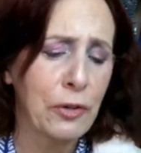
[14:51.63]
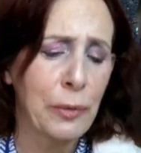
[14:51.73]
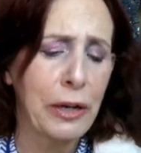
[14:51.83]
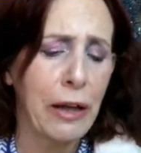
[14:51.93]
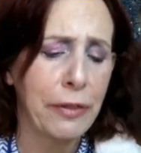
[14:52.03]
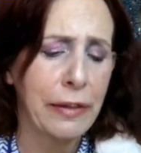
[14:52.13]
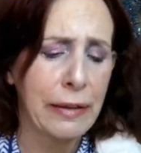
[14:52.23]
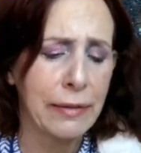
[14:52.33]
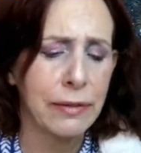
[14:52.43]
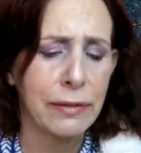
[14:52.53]
doing all
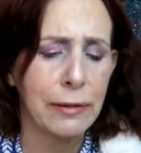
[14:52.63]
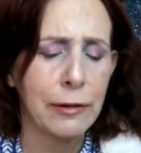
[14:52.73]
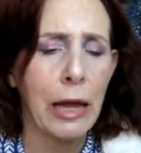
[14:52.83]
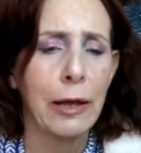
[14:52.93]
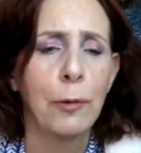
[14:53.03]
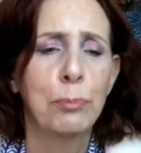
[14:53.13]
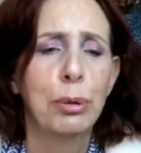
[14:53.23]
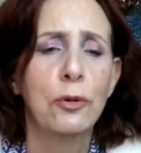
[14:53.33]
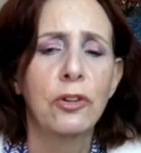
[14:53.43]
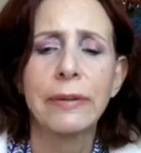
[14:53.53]
this uh,
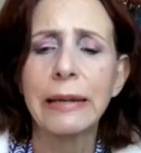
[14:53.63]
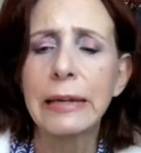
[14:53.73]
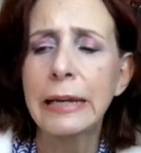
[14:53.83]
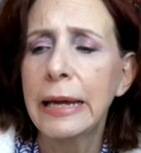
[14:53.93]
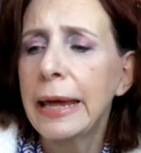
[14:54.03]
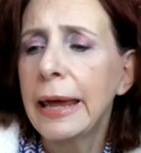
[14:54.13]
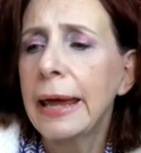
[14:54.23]
purchasing.